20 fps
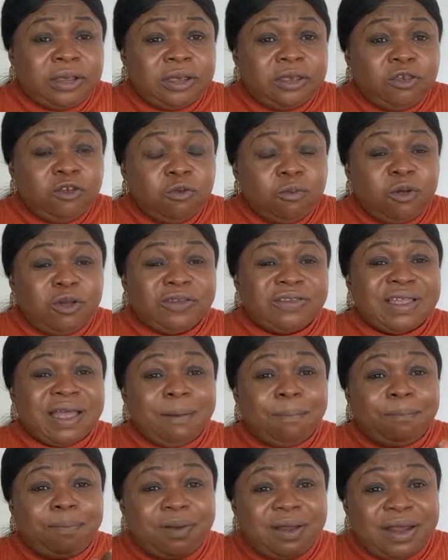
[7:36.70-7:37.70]
You must
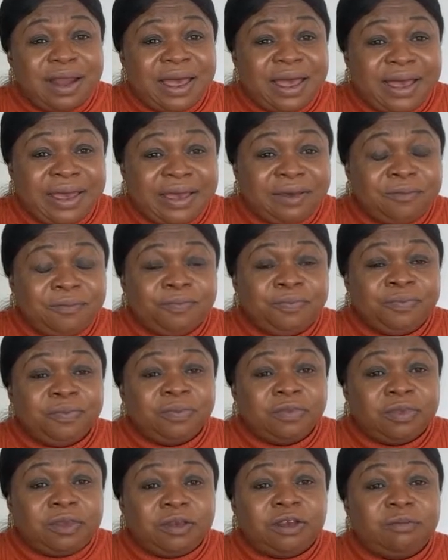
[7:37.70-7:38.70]
apply
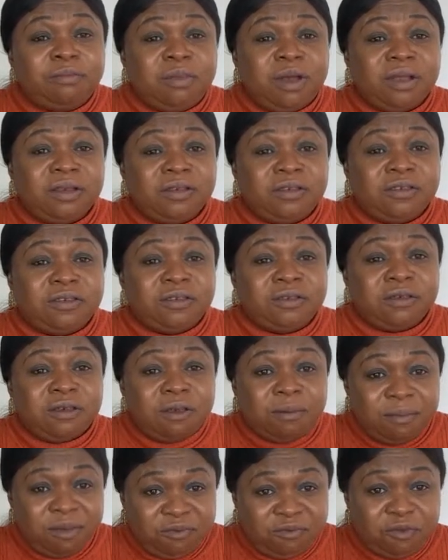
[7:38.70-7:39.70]
3 months
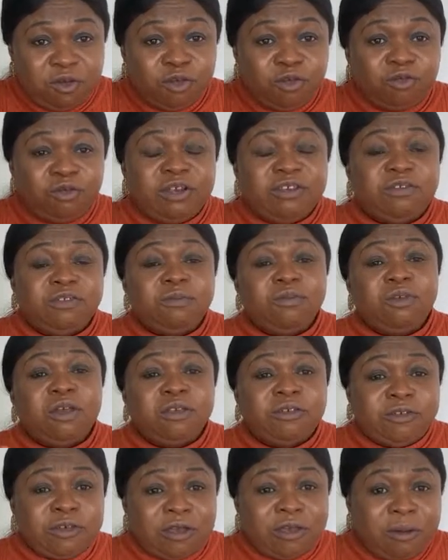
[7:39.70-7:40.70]
before you resume your
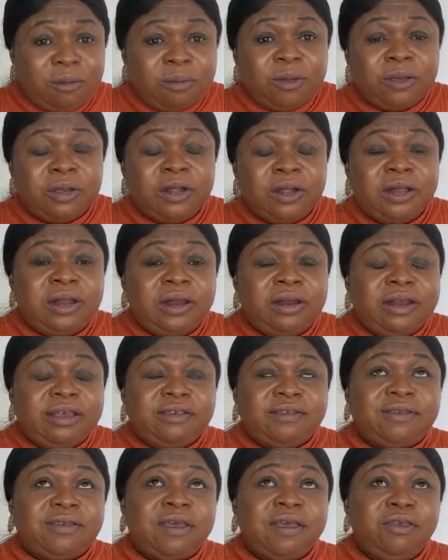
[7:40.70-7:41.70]
job.
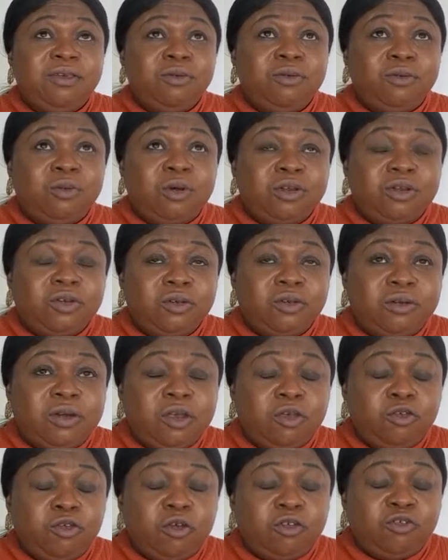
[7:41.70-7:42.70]
Let's say
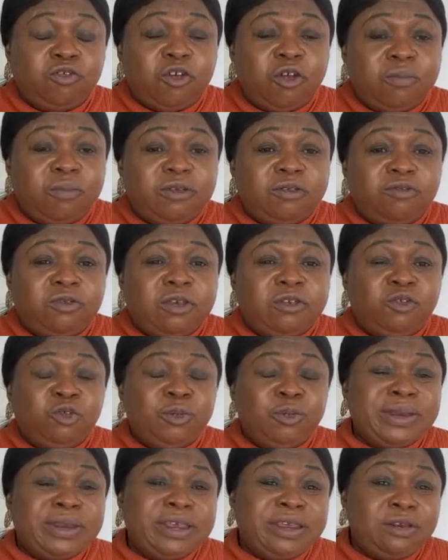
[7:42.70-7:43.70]
your job is
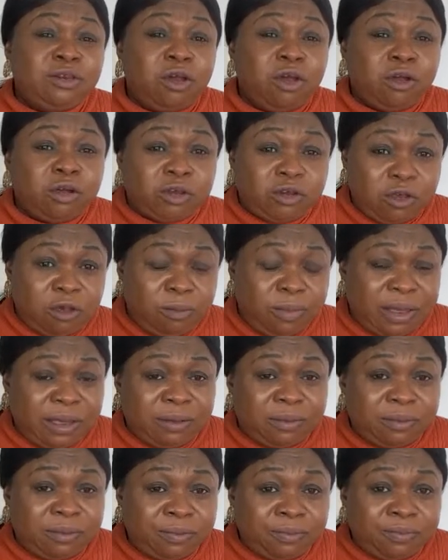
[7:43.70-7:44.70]
resuming in October.
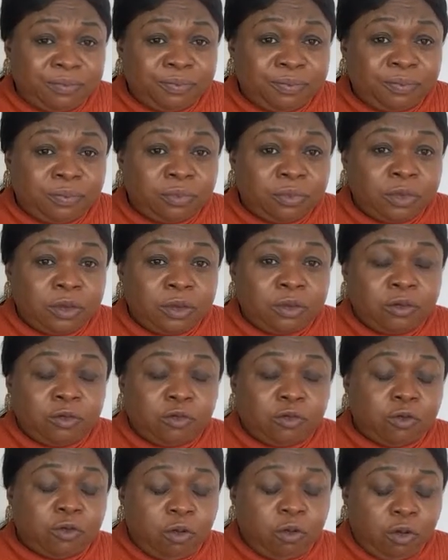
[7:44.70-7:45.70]

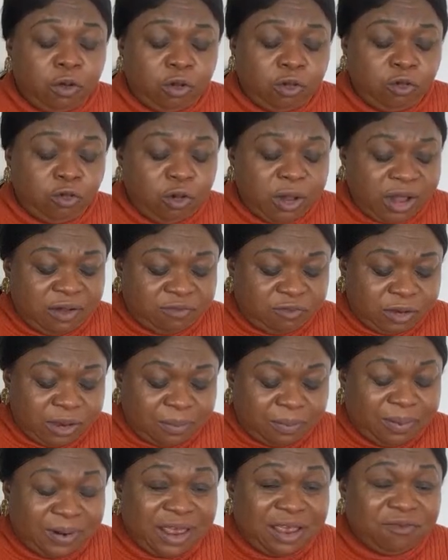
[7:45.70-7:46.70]
So you have to
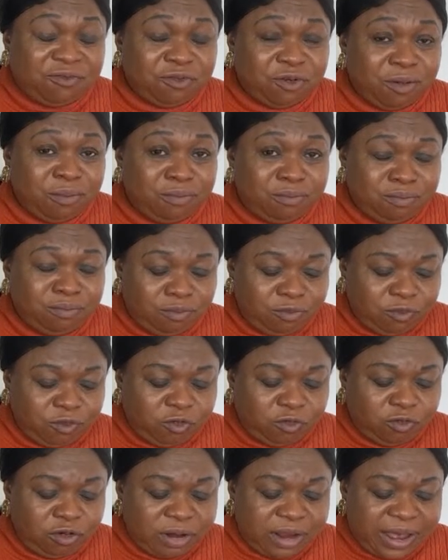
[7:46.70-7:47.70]
apply from
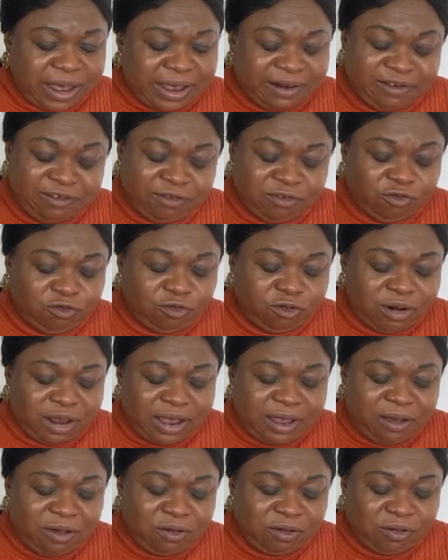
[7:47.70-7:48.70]
July, at least
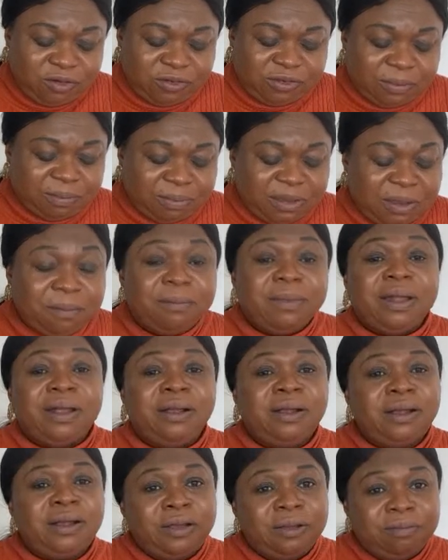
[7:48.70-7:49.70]
July, August, September,
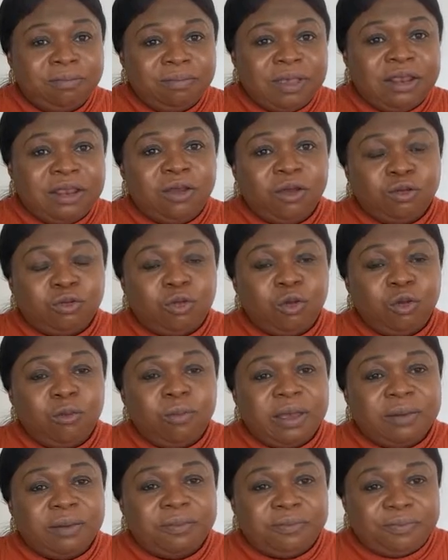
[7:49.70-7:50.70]
then October.